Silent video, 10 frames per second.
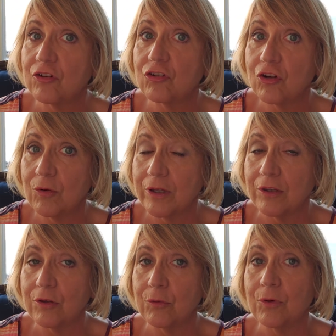showing
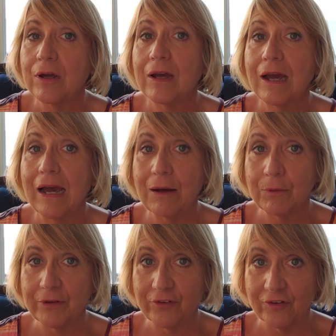you how
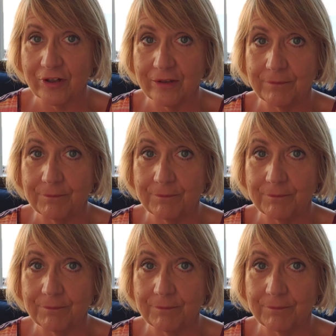it's done.